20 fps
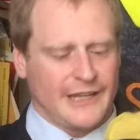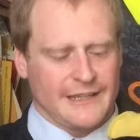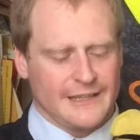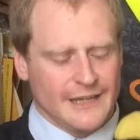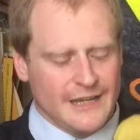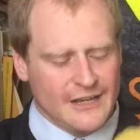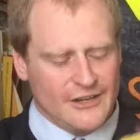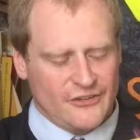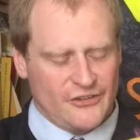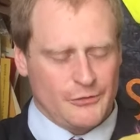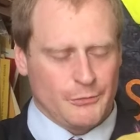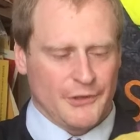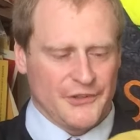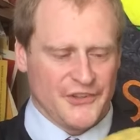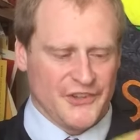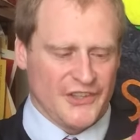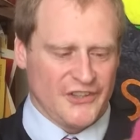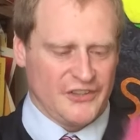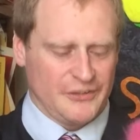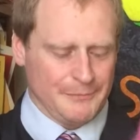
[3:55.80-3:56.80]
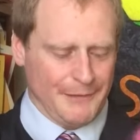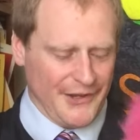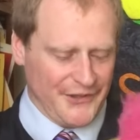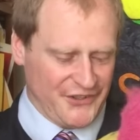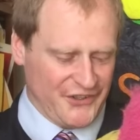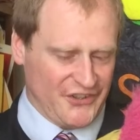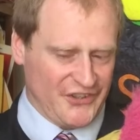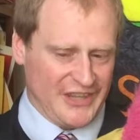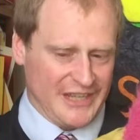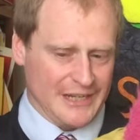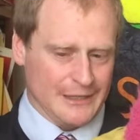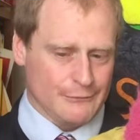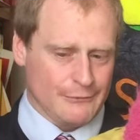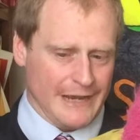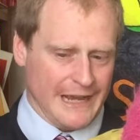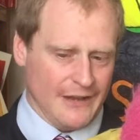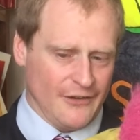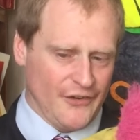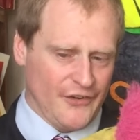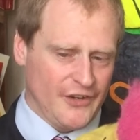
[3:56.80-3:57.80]
Okay, she wasn't the smartest thing
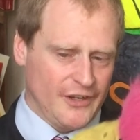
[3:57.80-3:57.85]
around.